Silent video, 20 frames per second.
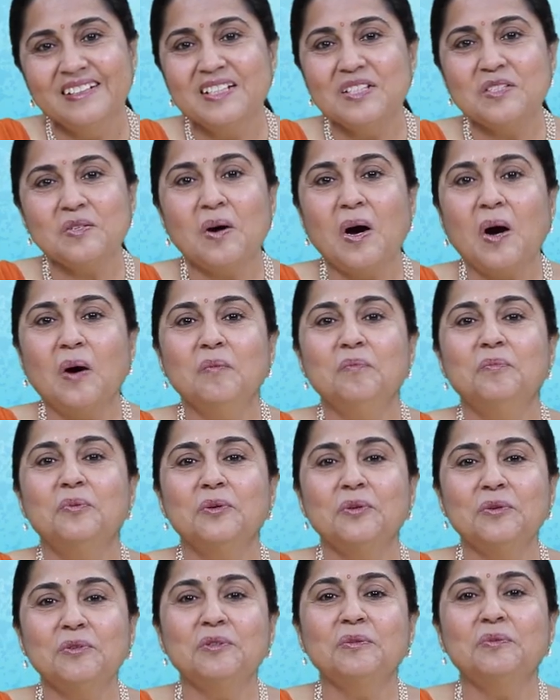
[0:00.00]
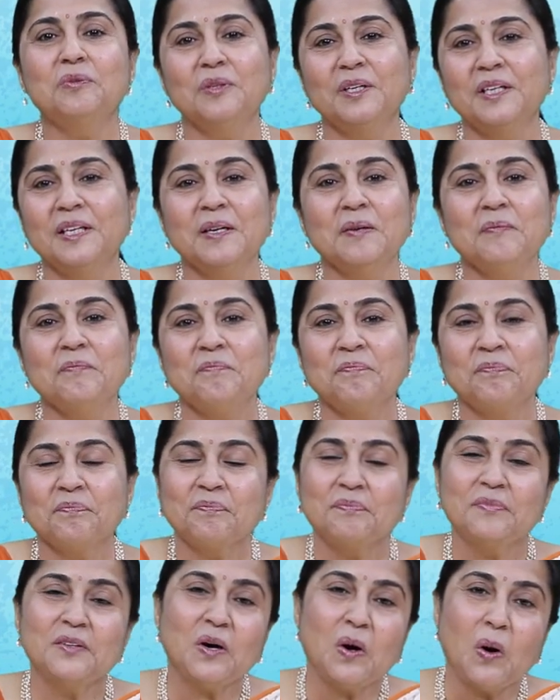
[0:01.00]
So how beautifully
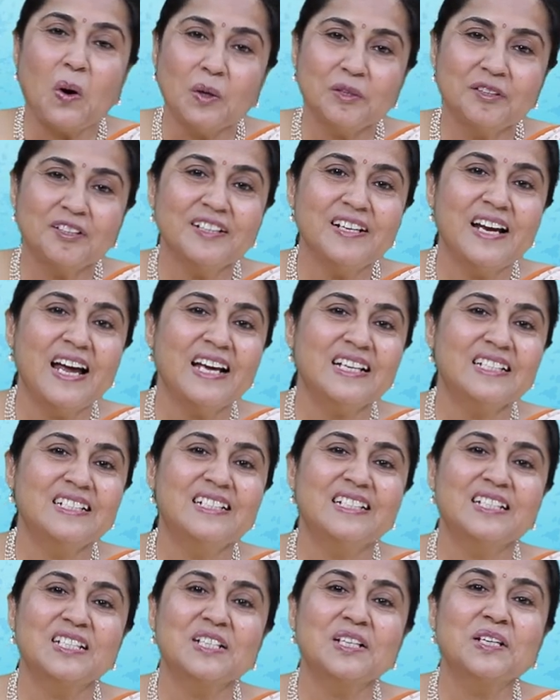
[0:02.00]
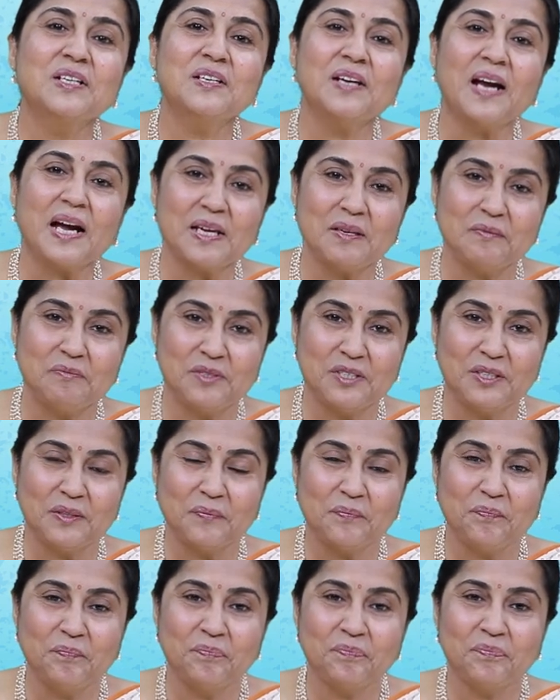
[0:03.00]
the author has described,
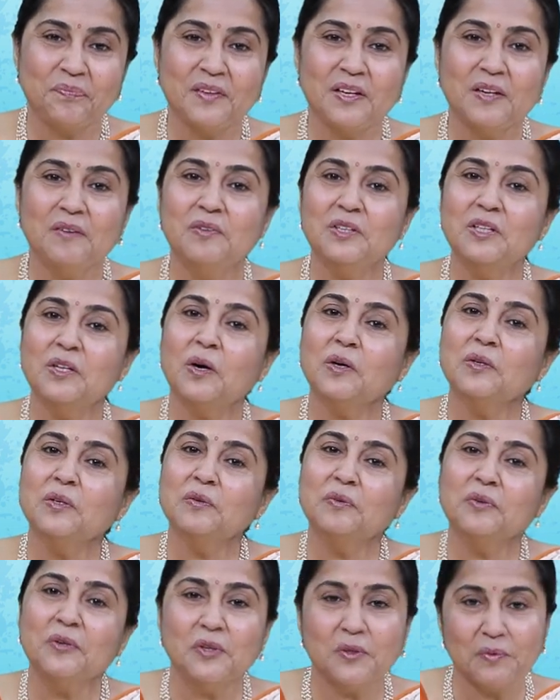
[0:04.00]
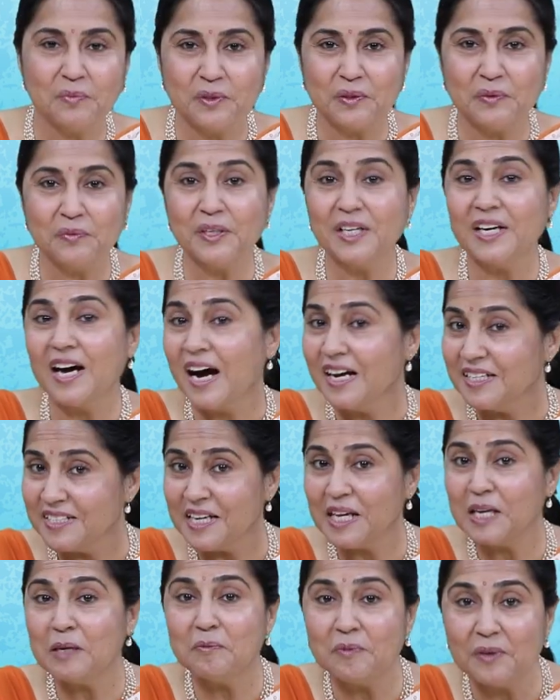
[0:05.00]
with lot of humor, we can't
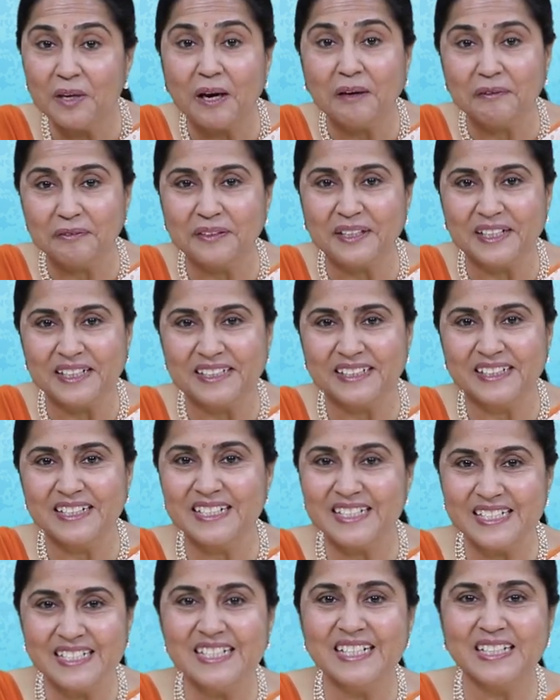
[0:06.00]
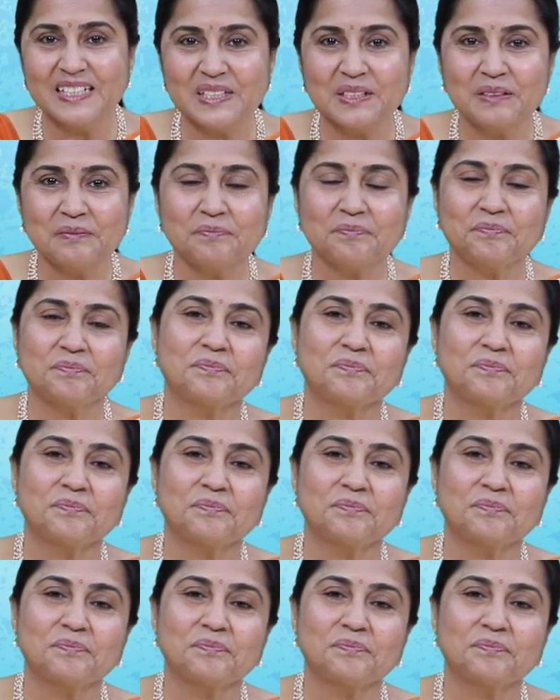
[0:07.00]
help laughing, isn't it?